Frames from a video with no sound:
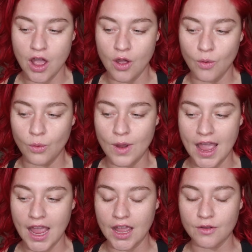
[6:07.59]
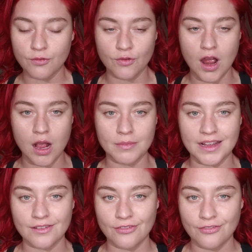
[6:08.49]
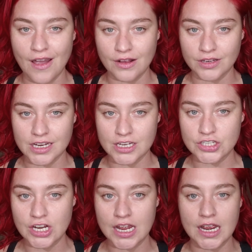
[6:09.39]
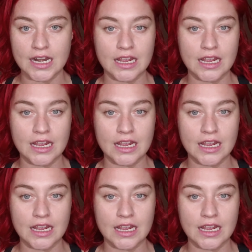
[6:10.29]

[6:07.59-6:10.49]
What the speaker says: away from like foundation,